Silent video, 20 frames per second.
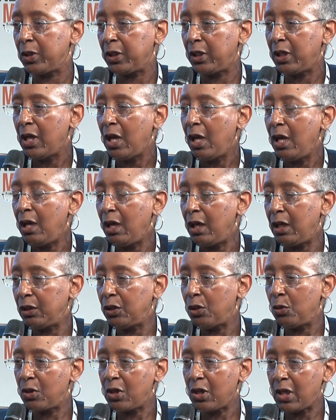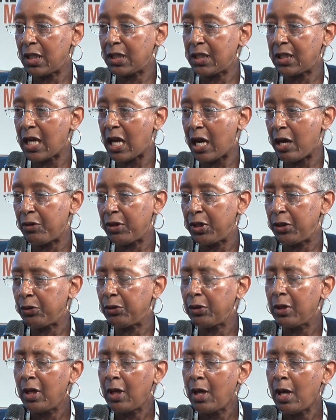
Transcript: a low-cost carrier,